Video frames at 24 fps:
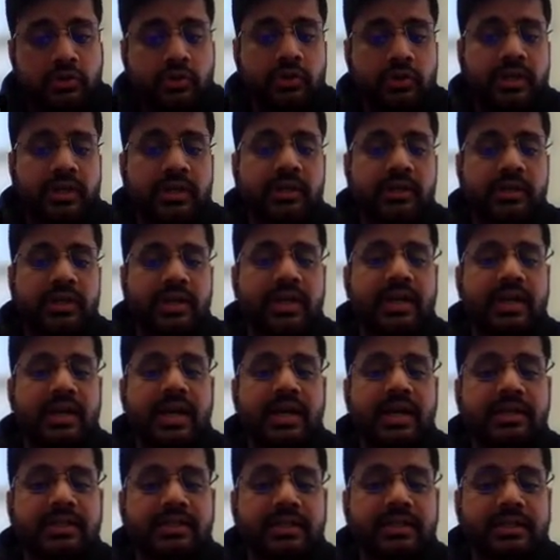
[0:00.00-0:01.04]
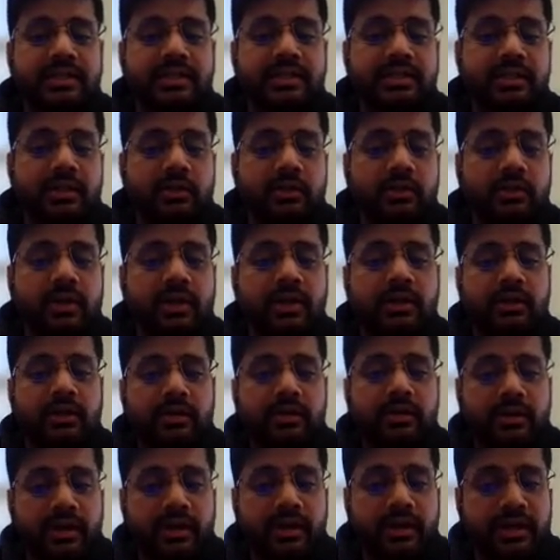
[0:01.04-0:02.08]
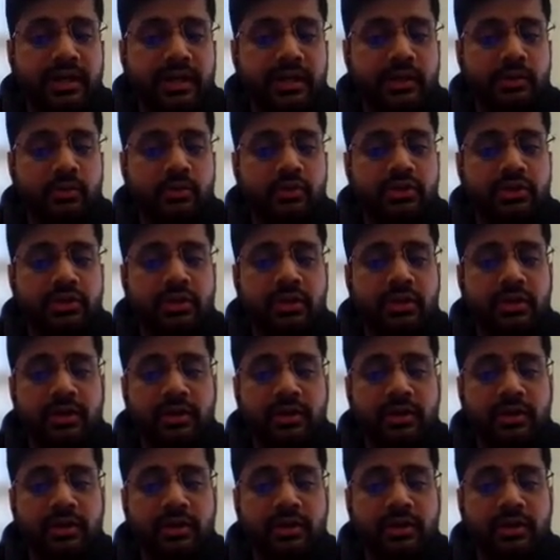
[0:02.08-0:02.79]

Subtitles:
you can create assets, you can create queues,